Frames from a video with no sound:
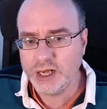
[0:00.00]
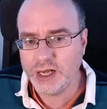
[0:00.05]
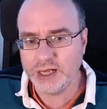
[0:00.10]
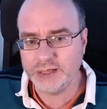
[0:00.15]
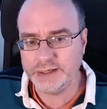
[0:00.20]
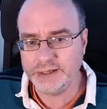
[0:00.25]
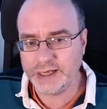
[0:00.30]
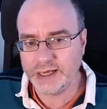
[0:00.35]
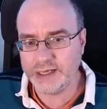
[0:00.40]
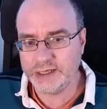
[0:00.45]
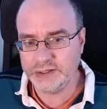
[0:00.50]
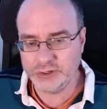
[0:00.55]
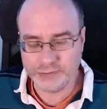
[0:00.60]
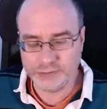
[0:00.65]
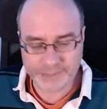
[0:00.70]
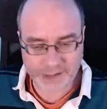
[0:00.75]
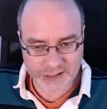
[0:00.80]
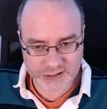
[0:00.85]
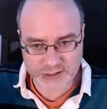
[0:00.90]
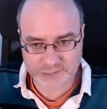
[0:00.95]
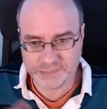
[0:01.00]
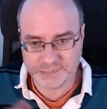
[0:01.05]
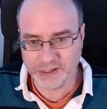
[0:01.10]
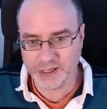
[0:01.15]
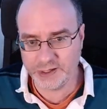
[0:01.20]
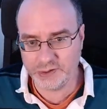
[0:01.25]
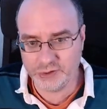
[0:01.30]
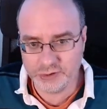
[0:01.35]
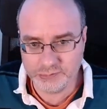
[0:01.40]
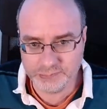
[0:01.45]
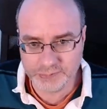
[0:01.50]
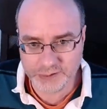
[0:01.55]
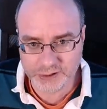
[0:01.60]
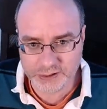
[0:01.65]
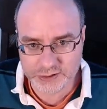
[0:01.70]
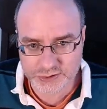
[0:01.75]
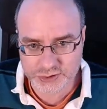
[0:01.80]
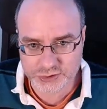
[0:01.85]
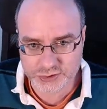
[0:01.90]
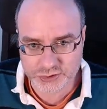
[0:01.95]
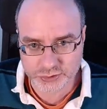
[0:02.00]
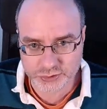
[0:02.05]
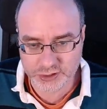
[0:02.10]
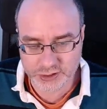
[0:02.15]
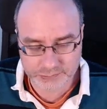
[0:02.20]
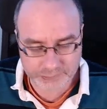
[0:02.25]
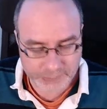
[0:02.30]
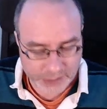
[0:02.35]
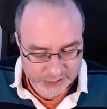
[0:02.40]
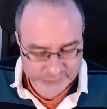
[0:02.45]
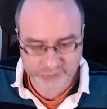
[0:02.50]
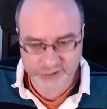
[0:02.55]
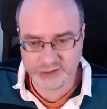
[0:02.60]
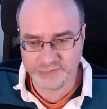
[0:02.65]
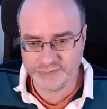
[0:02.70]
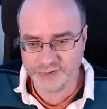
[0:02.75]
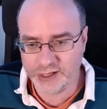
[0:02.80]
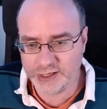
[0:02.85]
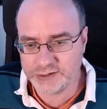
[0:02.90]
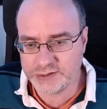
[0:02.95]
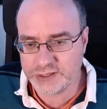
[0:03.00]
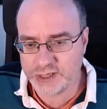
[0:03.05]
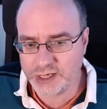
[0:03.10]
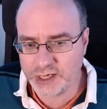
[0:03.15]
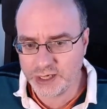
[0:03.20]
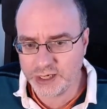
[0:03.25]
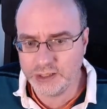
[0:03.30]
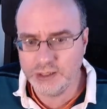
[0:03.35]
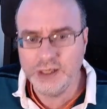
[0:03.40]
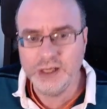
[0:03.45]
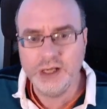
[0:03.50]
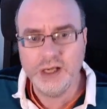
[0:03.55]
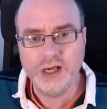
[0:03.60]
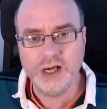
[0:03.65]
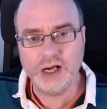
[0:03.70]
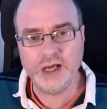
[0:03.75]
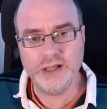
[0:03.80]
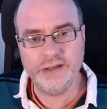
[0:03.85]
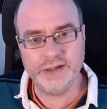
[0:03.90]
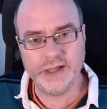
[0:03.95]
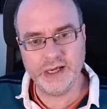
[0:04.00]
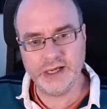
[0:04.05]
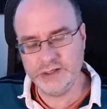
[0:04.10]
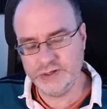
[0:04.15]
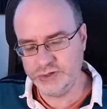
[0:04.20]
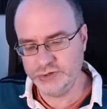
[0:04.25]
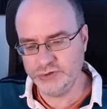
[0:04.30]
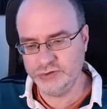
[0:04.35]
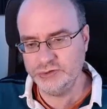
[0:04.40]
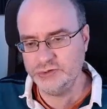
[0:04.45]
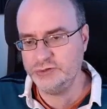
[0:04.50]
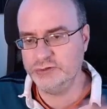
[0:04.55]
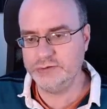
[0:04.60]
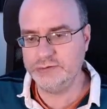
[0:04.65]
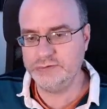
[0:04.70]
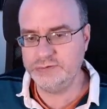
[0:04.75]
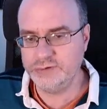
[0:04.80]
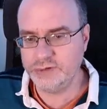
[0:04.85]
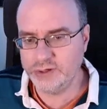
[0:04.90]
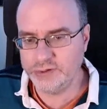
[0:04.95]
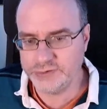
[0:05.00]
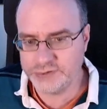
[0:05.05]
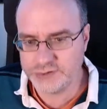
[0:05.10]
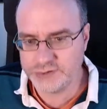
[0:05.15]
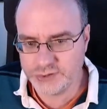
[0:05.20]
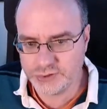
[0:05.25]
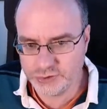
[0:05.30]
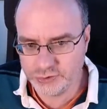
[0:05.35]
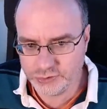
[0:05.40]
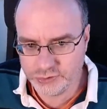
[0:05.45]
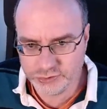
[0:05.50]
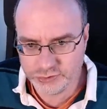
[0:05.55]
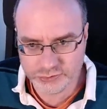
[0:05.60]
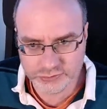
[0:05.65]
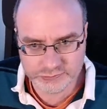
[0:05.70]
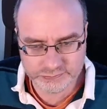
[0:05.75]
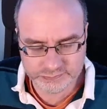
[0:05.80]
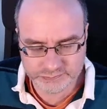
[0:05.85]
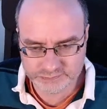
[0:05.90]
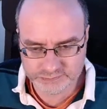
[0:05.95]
and then you're back to the piano because you're doing My Funny Valentine, and then you're onto,